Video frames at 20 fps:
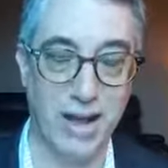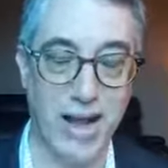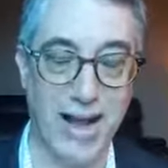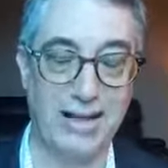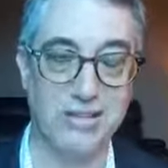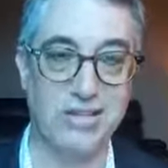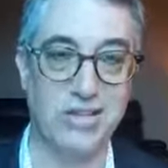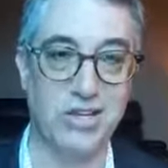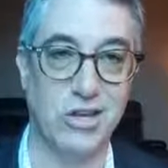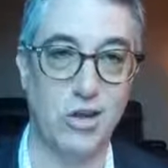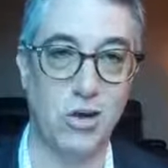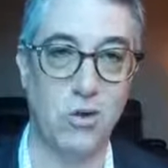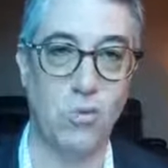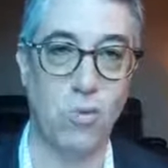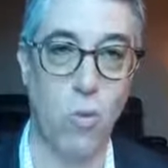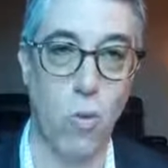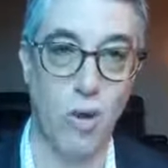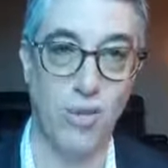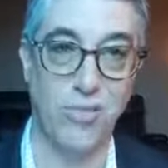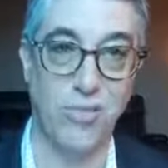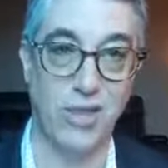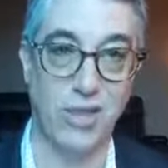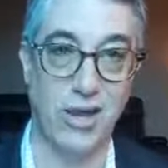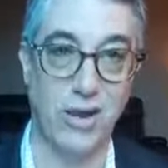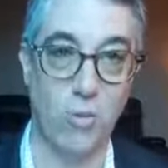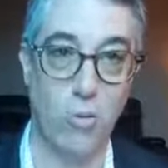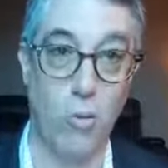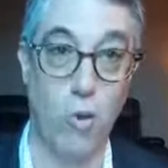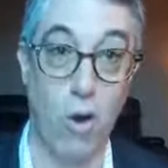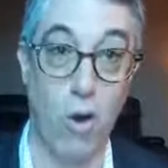execute one
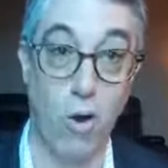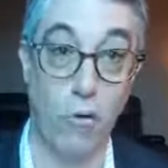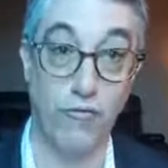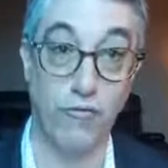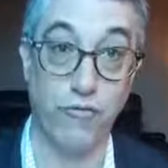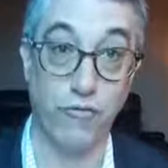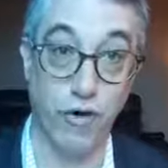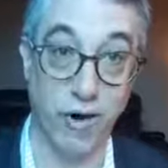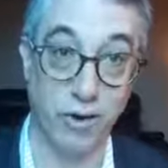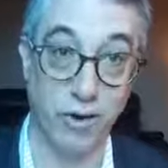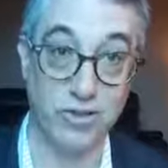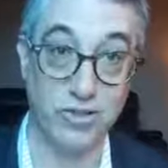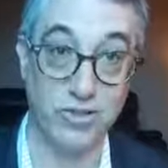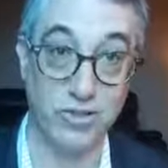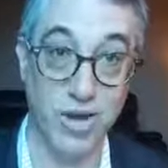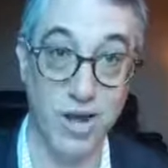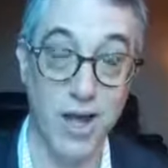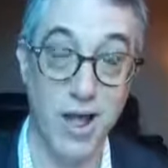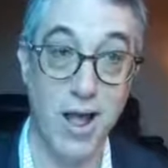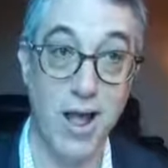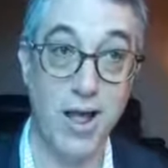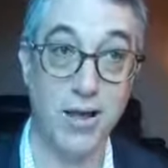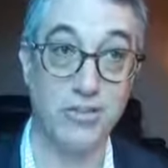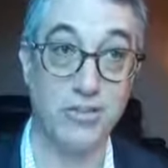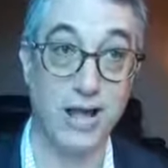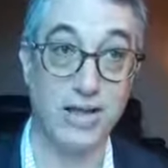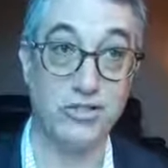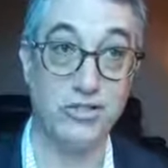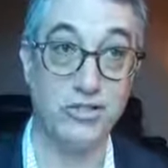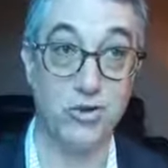thing well first
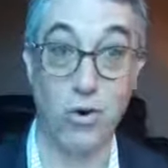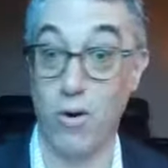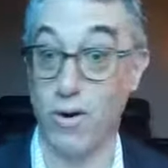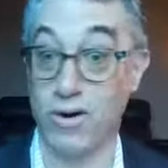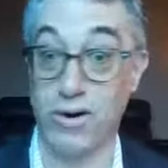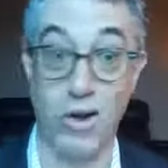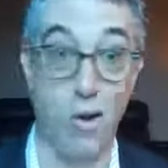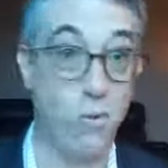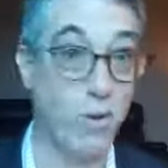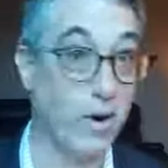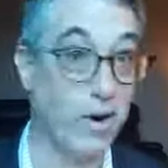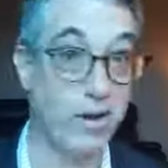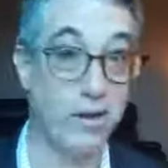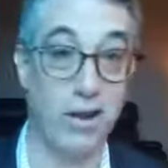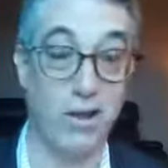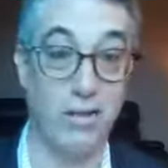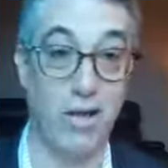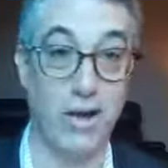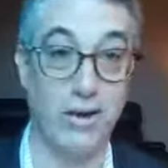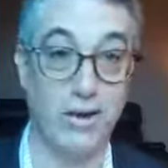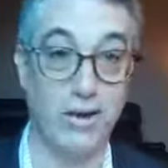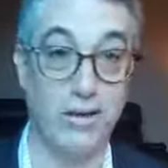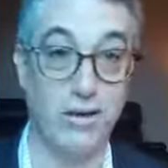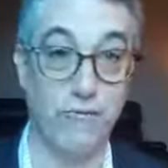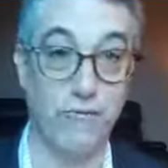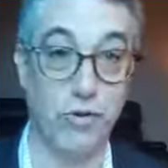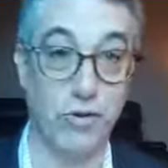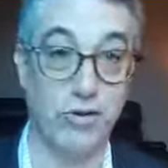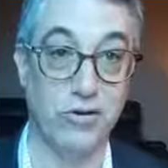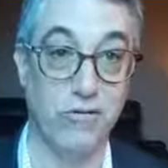they start going in a lot of
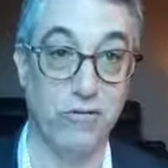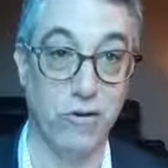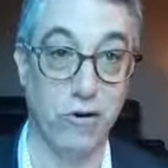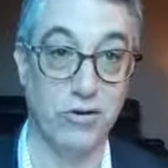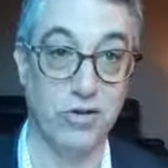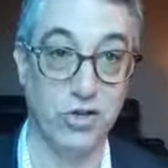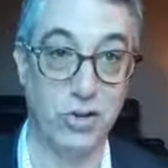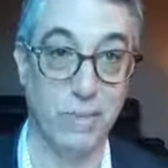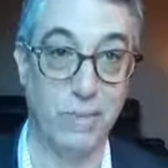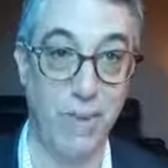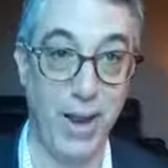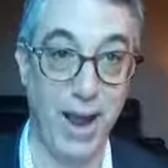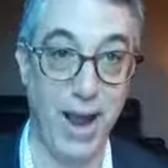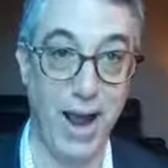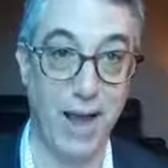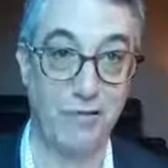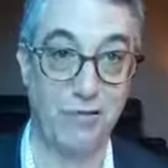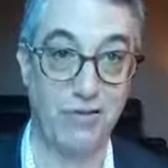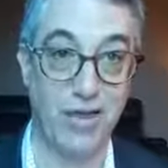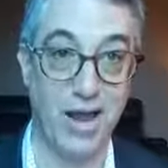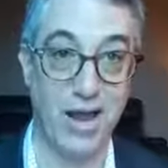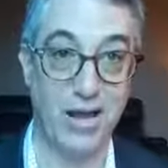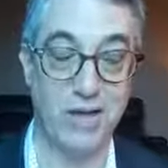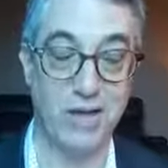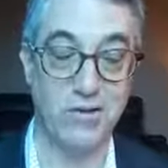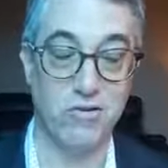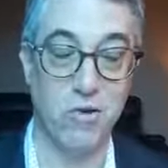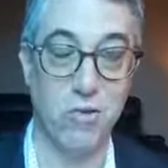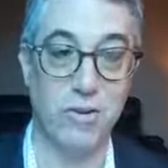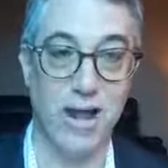different divergent paths
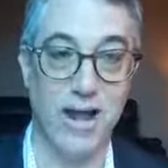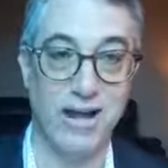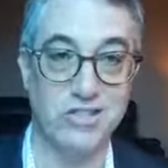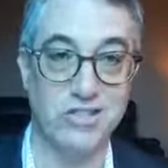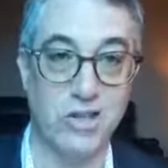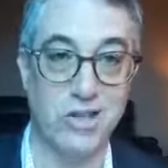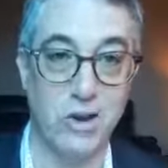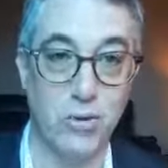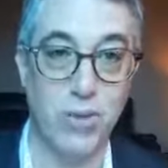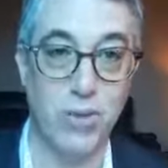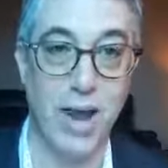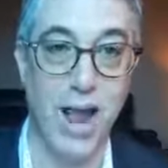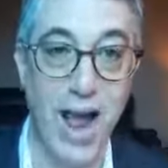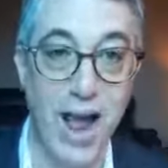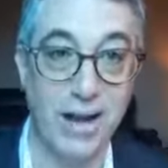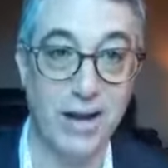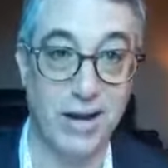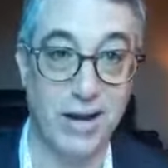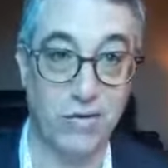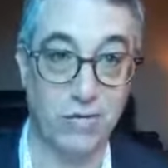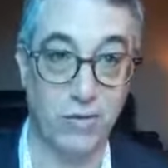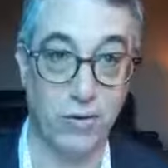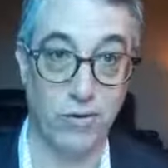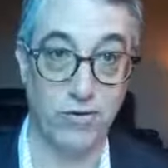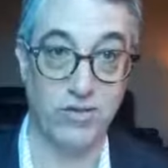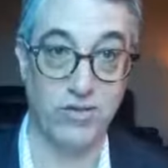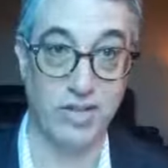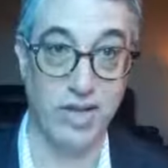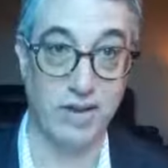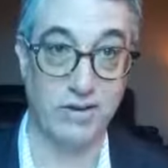and don't execute any of
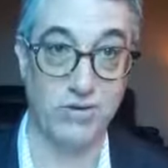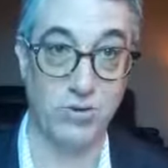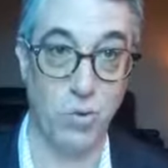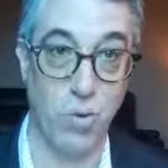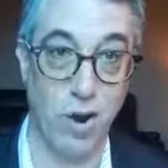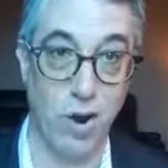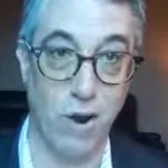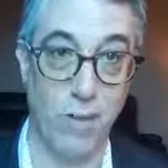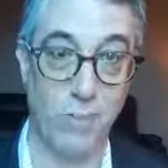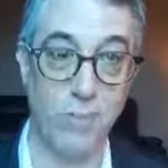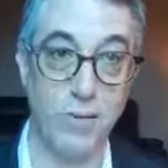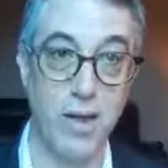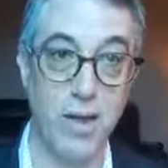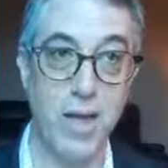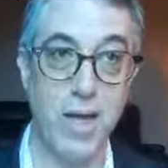those things well.